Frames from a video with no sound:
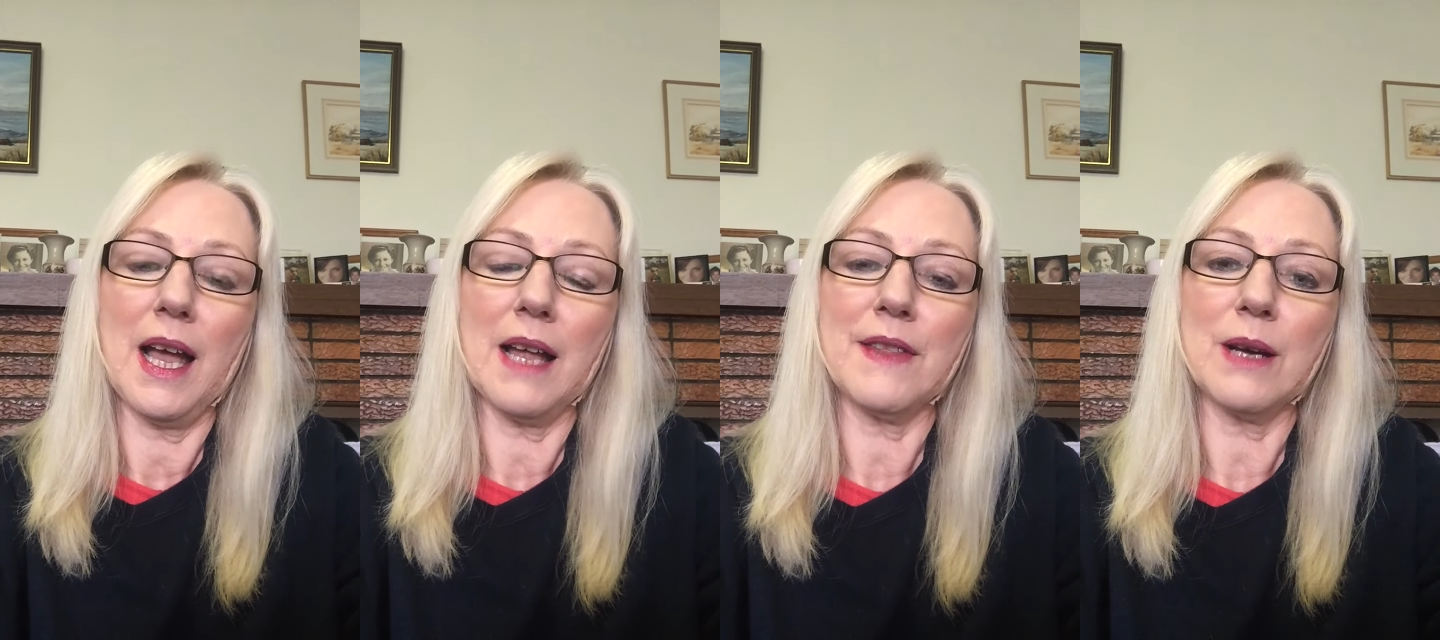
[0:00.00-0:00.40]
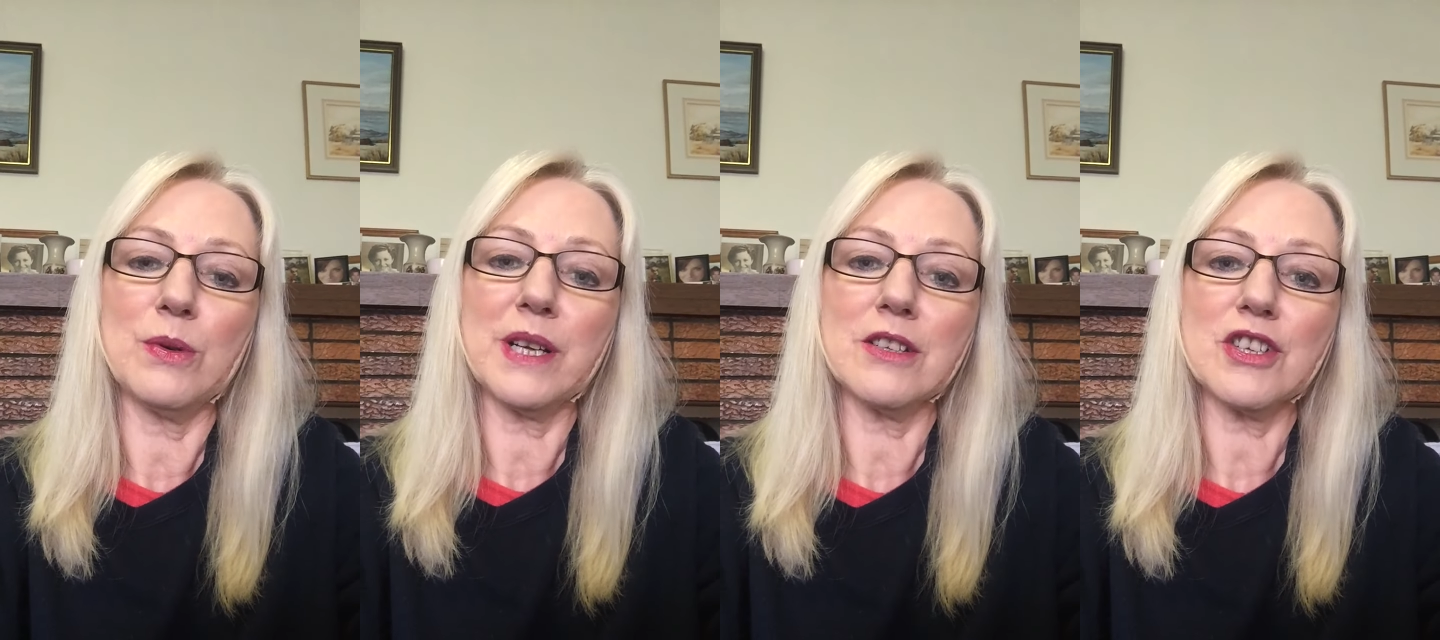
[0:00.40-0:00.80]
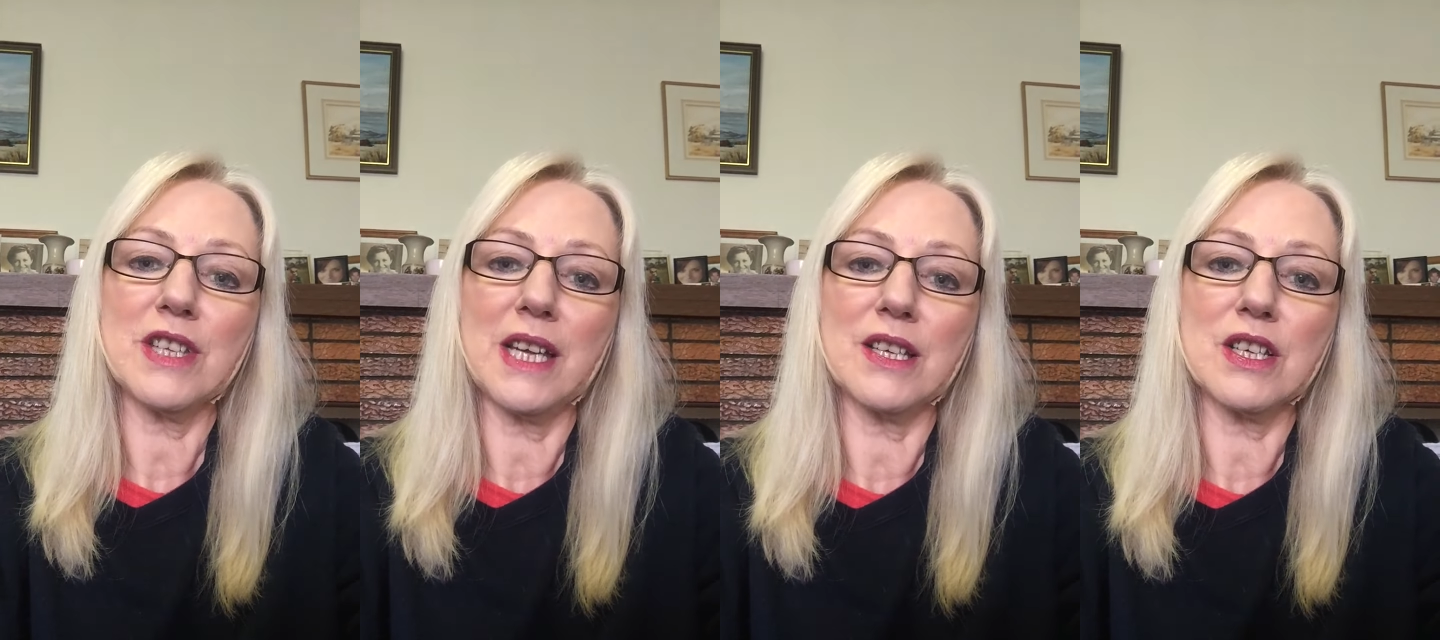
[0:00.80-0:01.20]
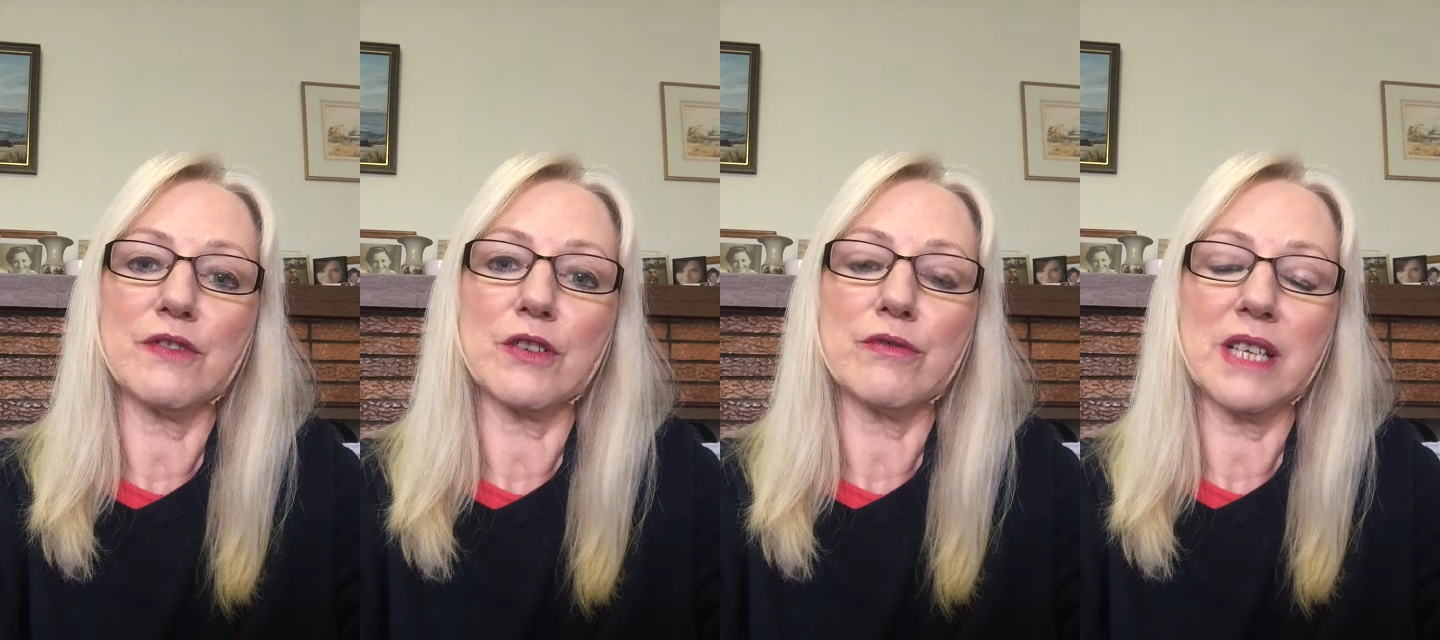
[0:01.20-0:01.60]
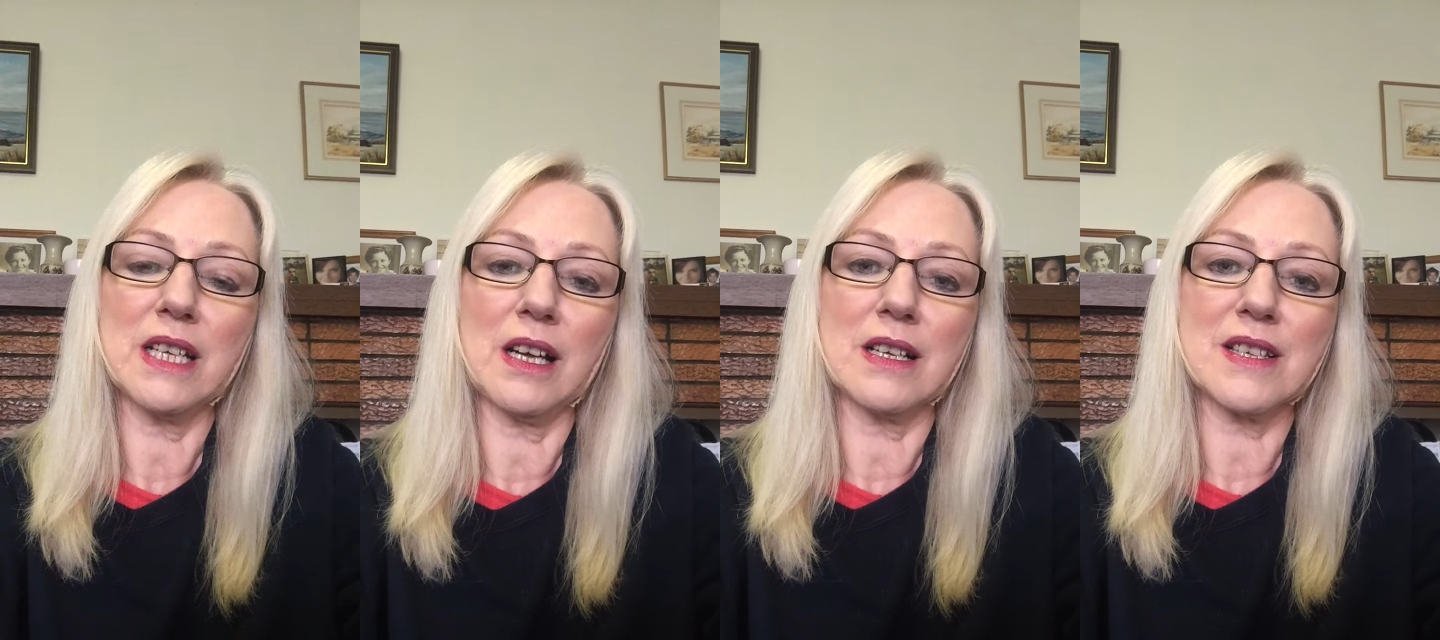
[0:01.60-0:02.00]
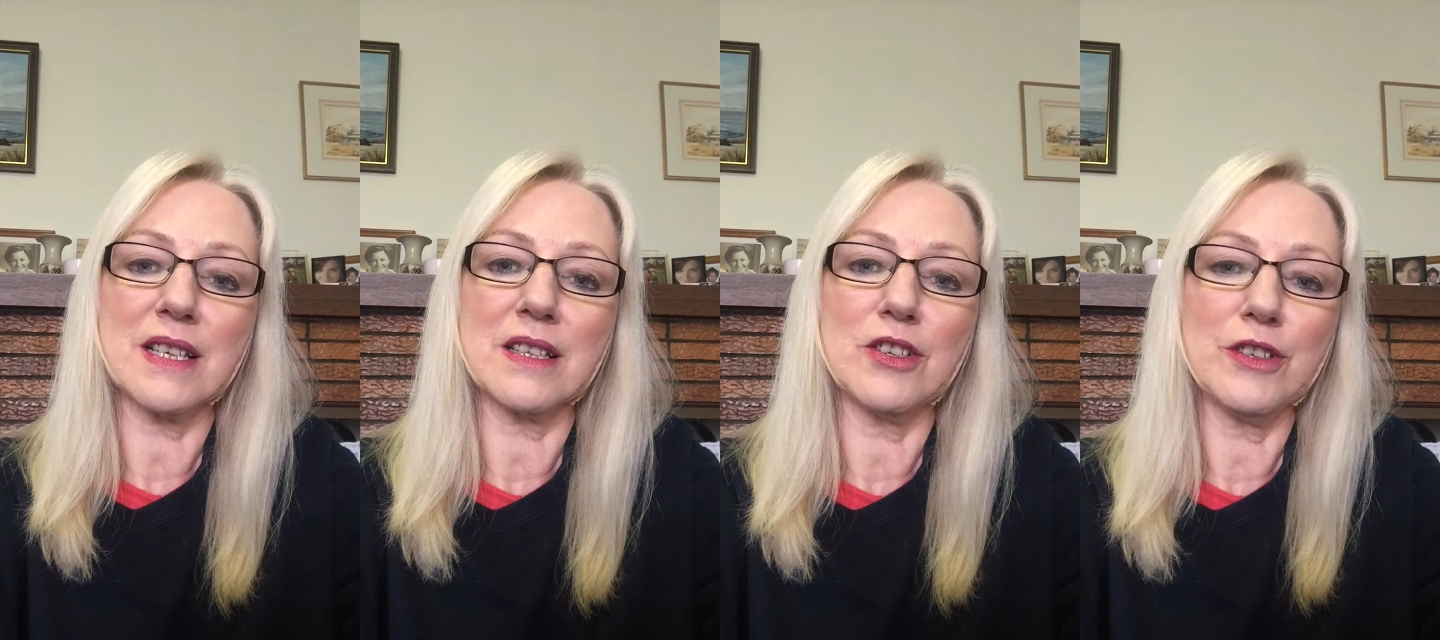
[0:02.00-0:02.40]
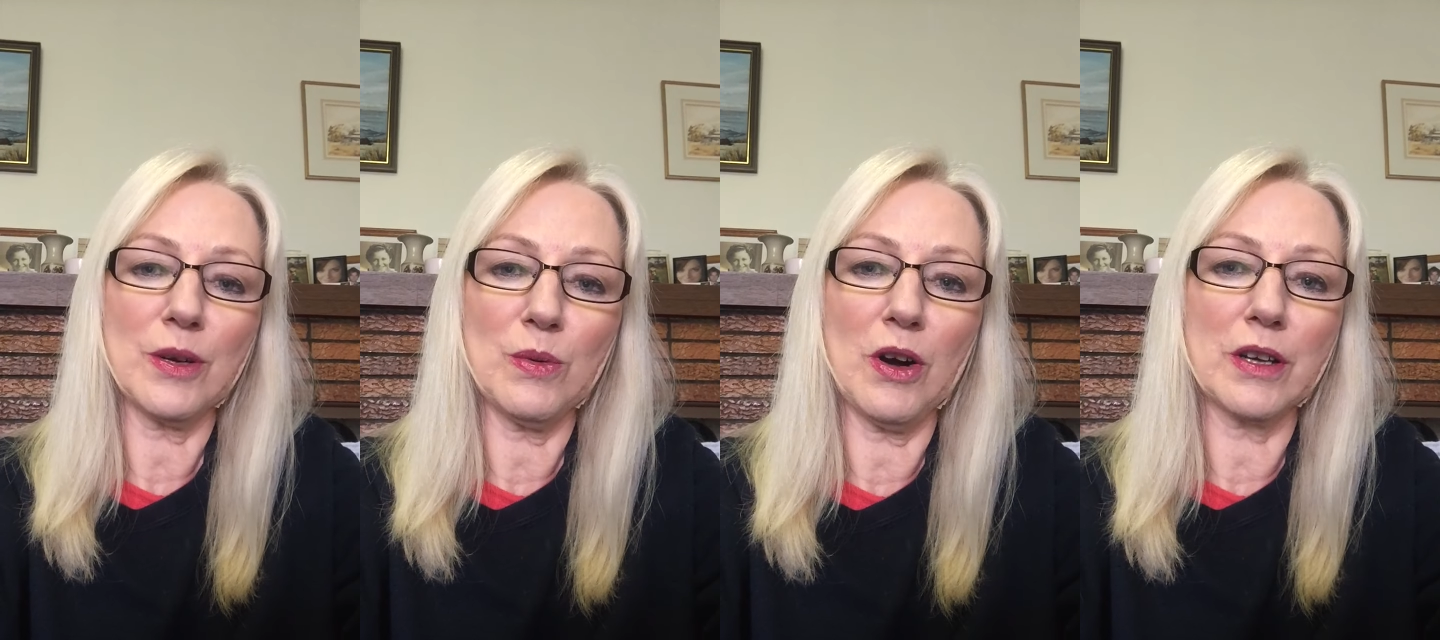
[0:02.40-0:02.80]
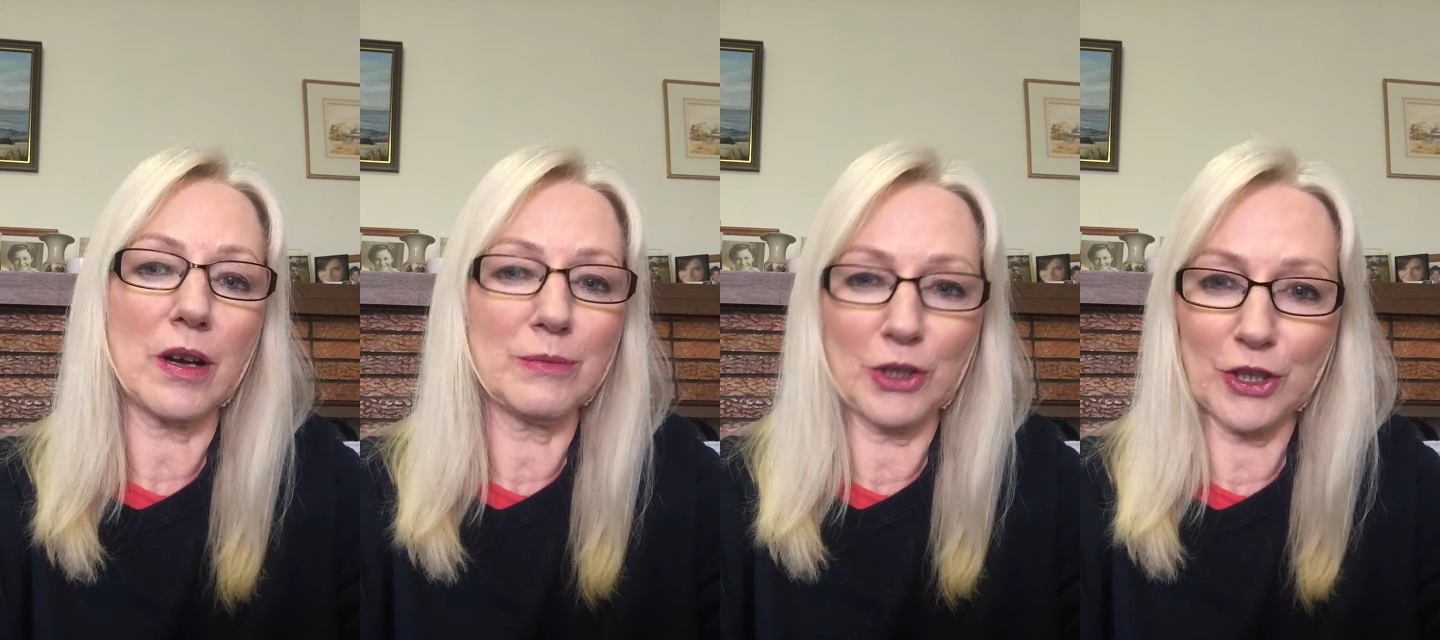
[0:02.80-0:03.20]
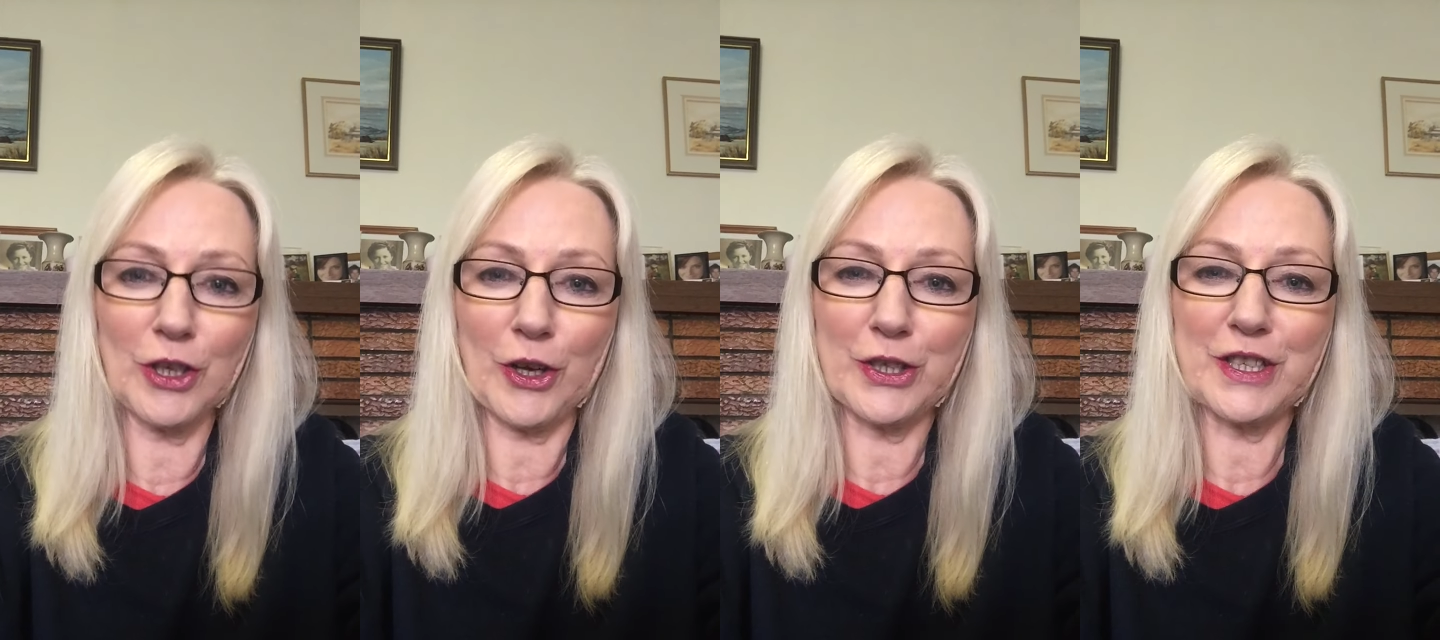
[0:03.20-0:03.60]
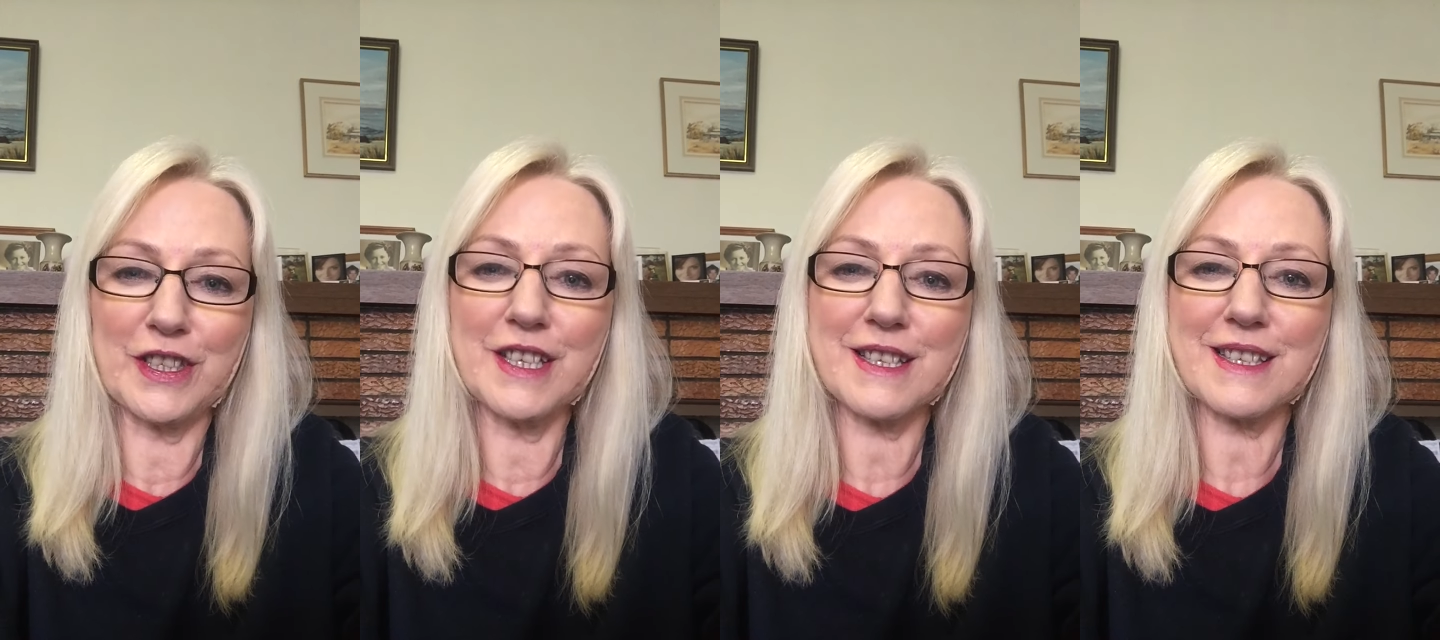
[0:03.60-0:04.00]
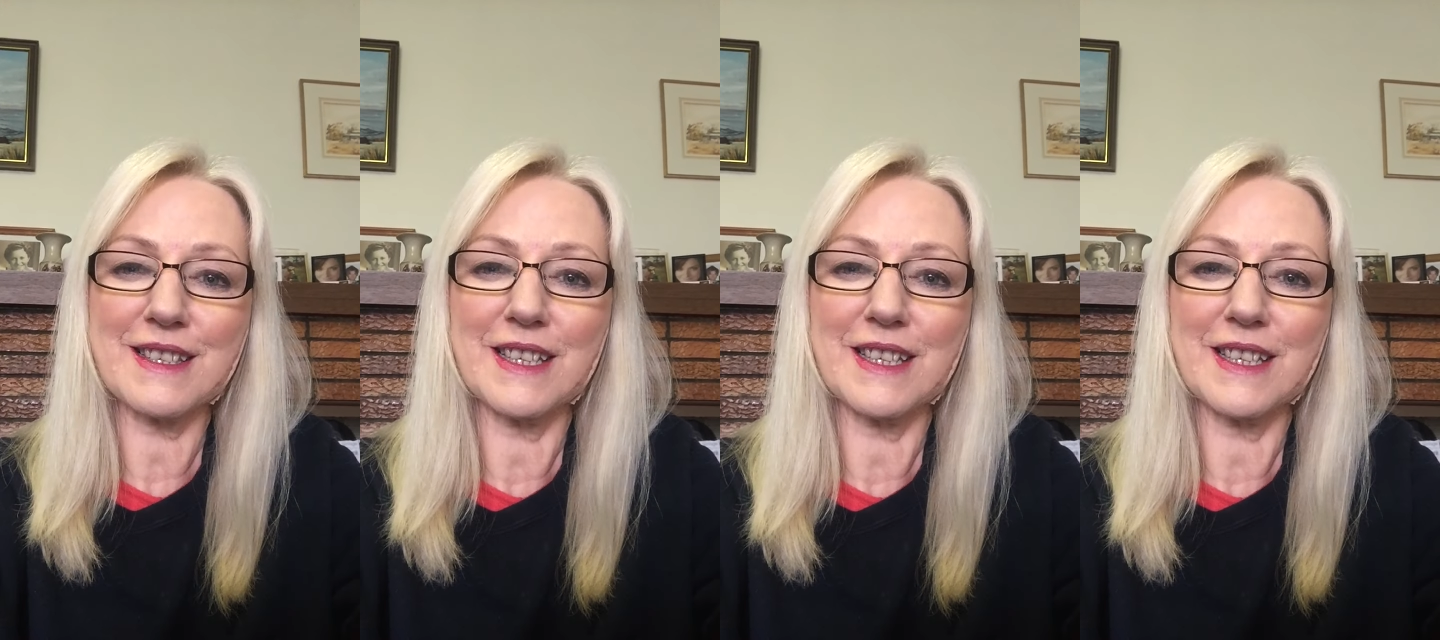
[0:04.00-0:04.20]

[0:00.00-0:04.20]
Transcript: And they will get to the end of it realizing that, you know what, I'm not alone in this.